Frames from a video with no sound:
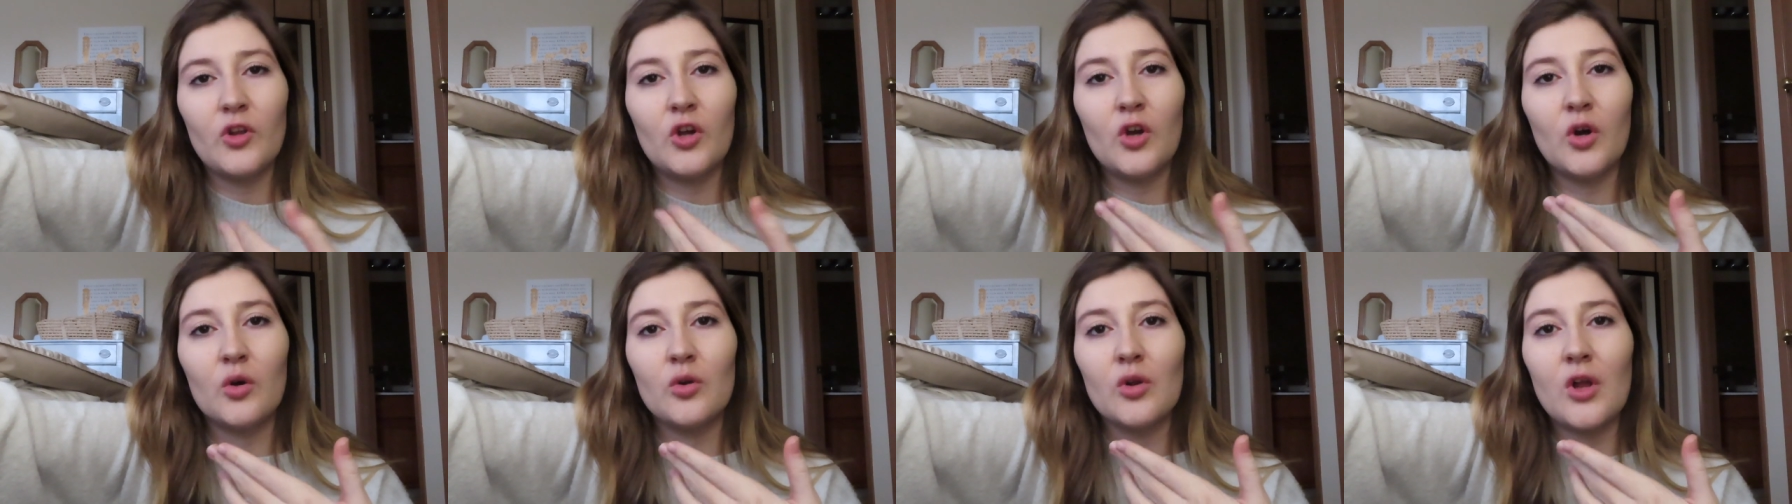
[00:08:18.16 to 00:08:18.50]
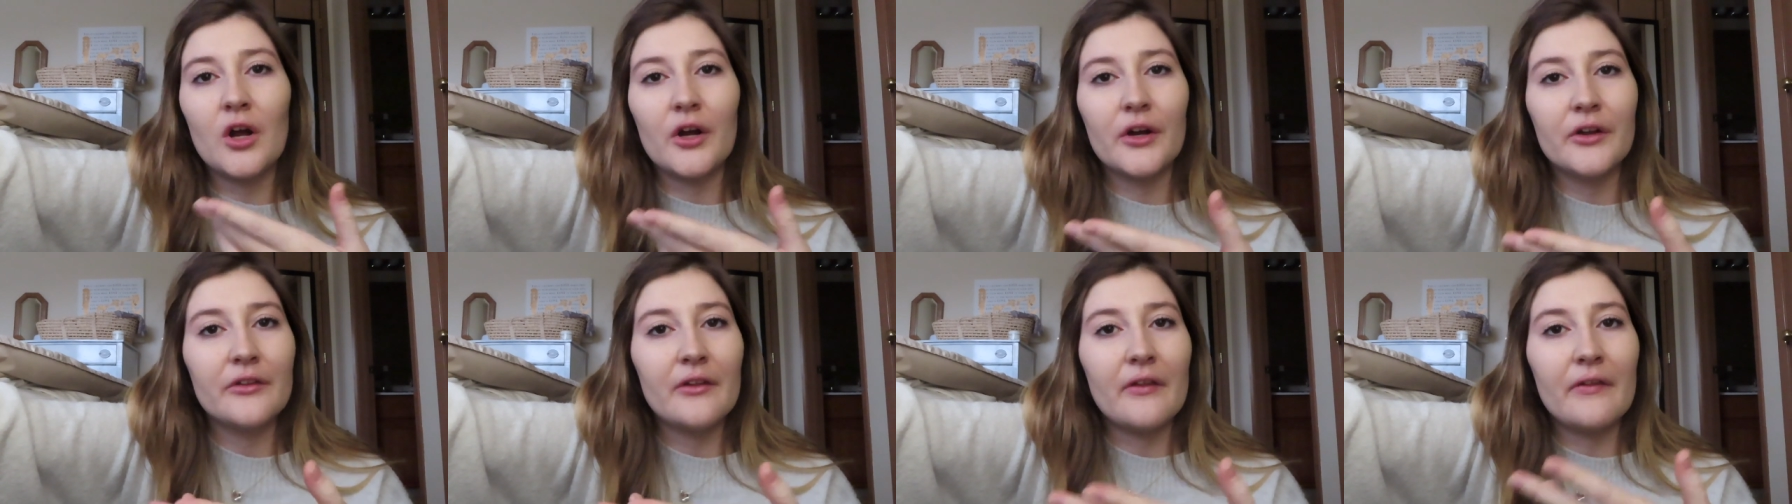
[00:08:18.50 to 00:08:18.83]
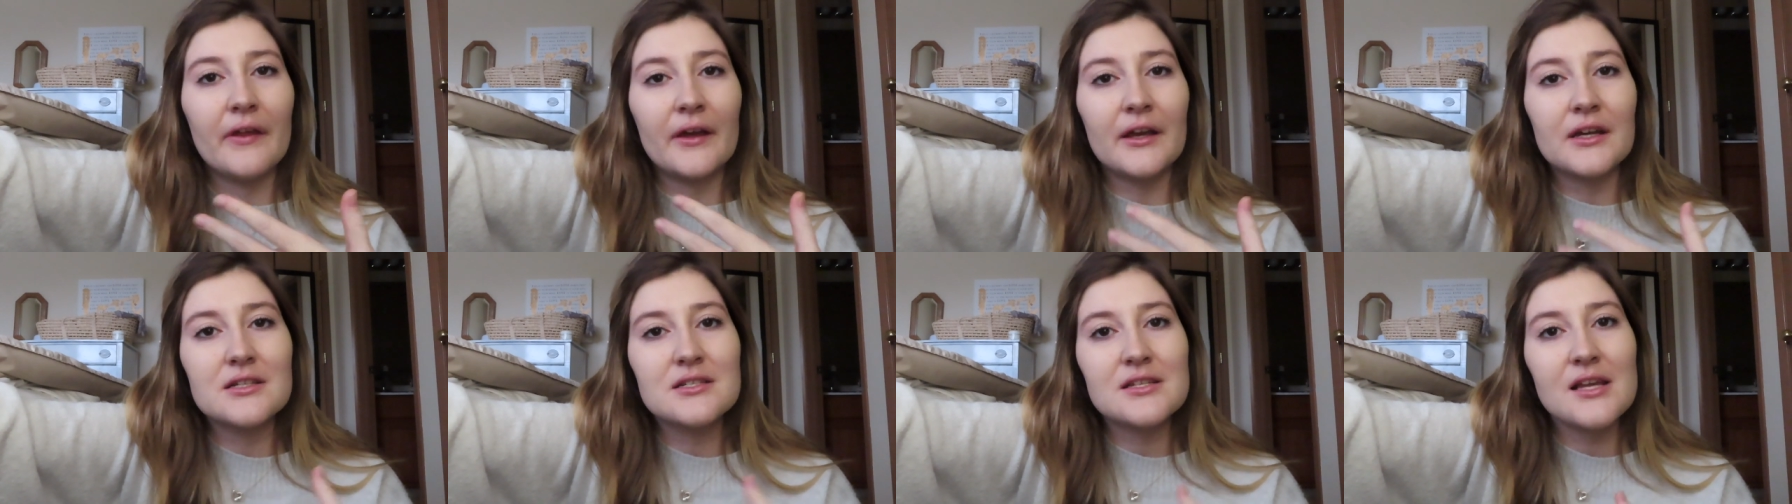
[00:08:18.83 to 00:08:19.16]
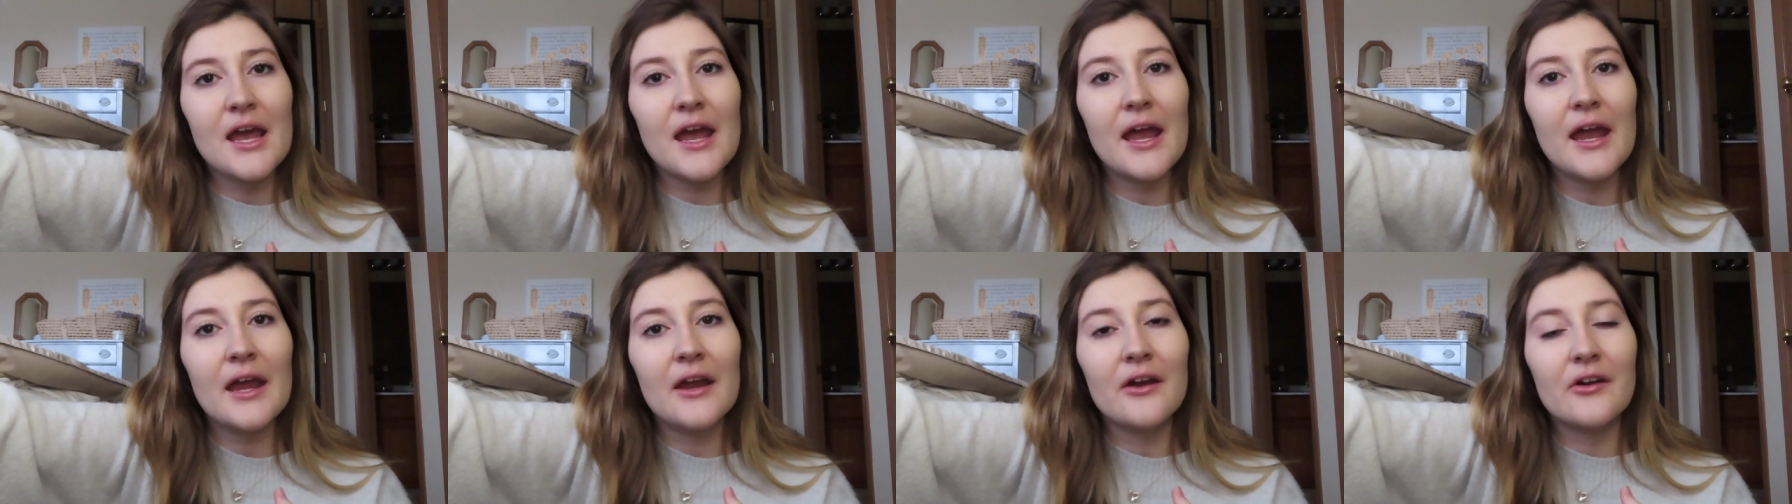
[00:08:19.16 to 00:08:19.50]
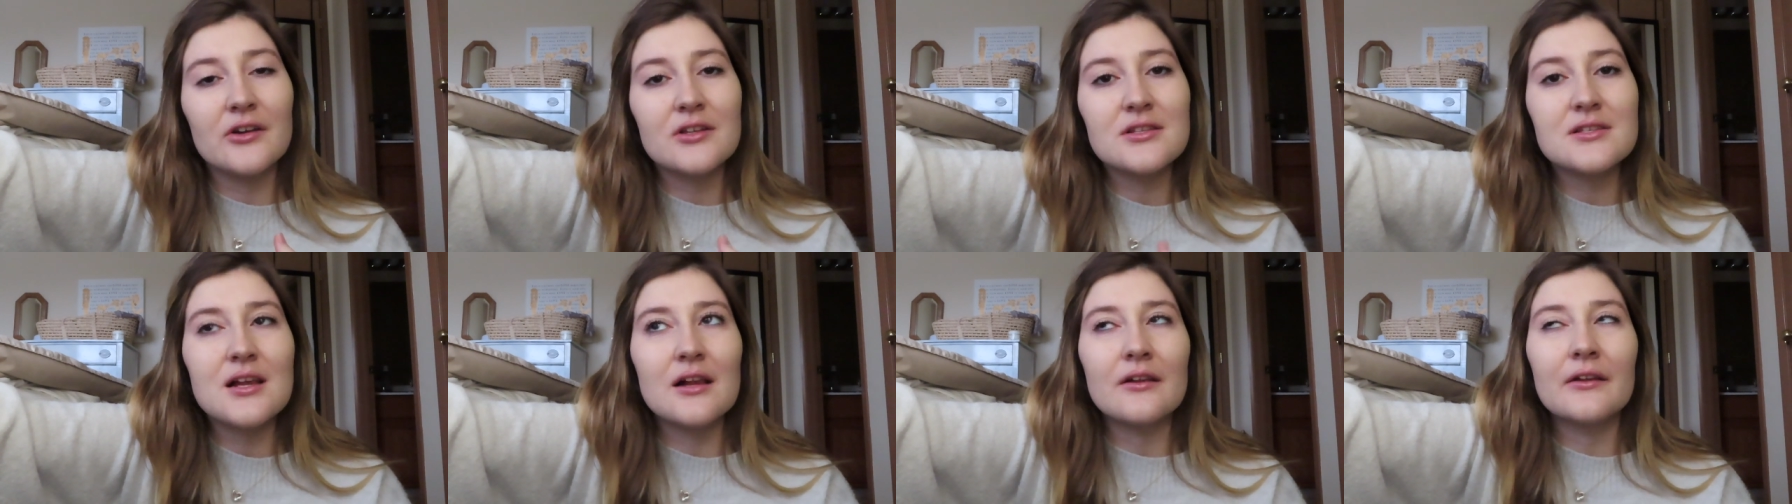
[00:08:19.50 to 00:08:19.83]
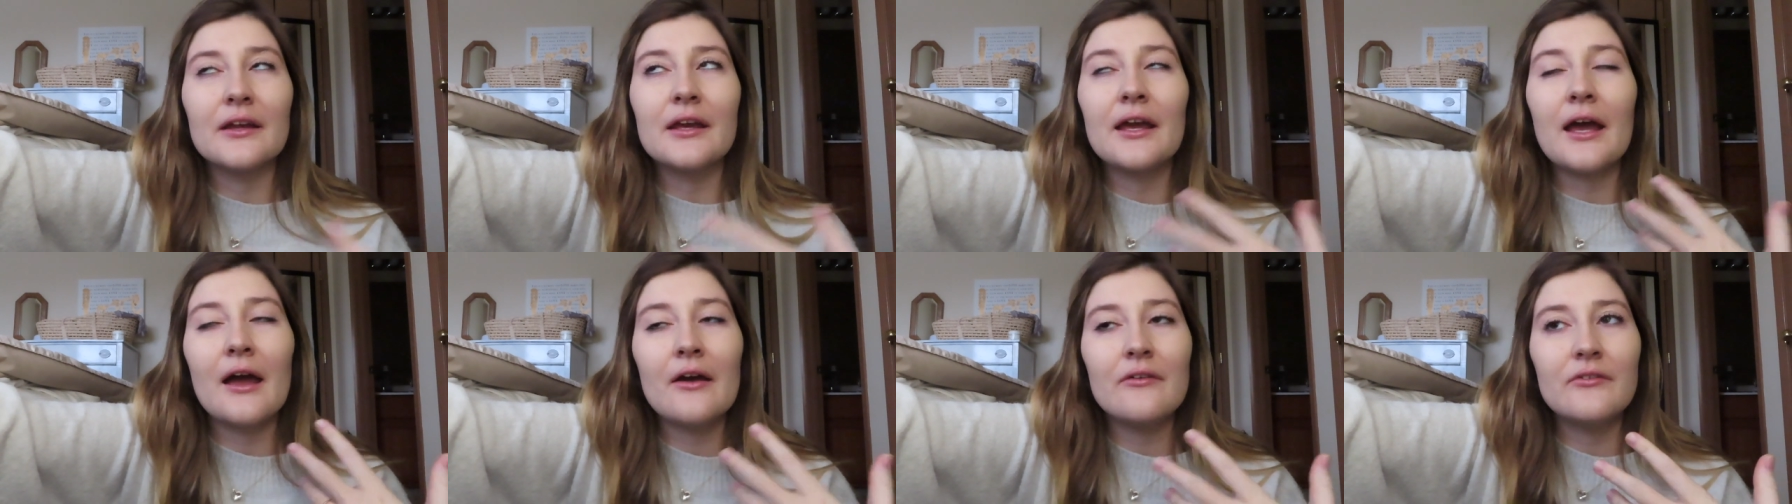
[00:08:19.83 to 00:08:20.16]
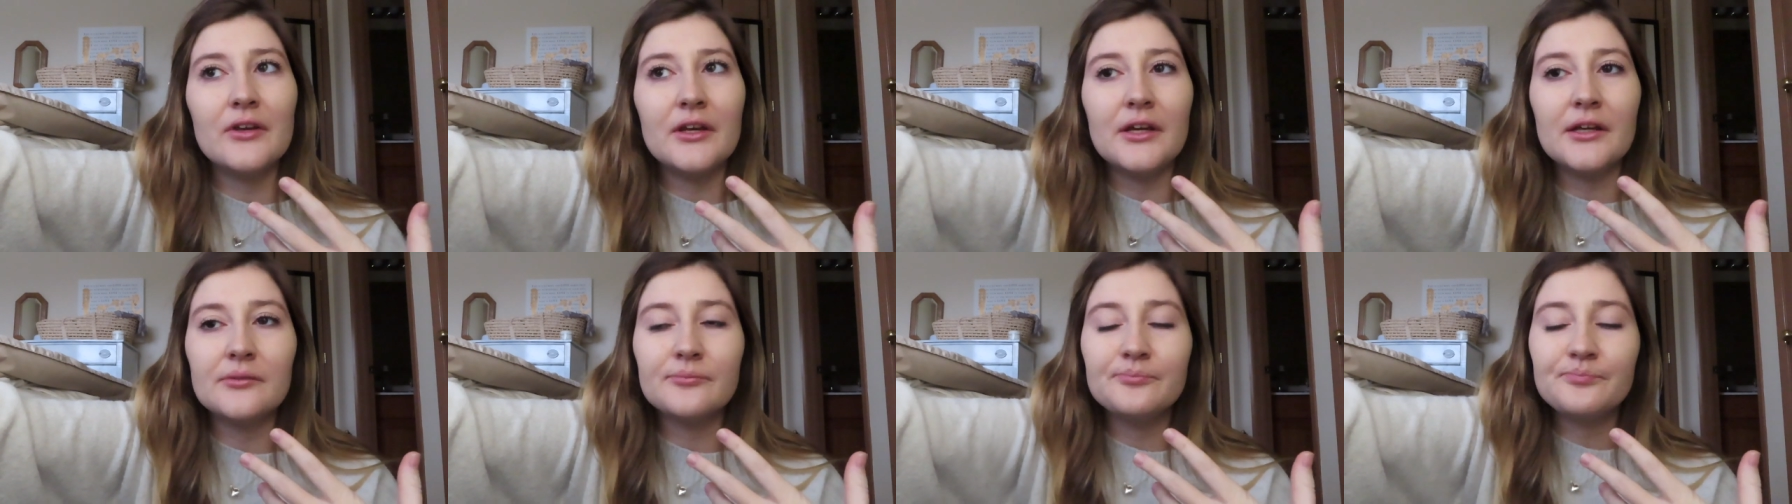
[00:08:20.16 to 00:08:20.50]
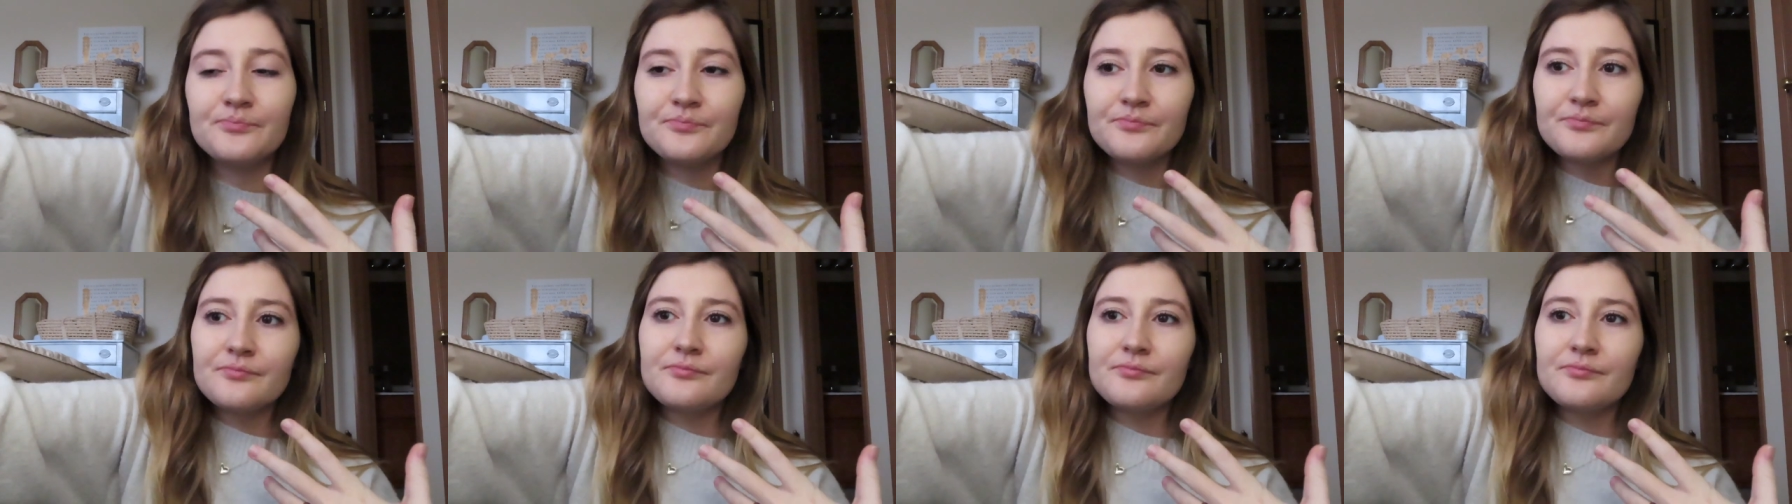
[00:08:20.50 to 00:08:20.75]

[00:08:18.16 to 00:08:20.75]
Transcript: go longer than like a day or it's not like heavy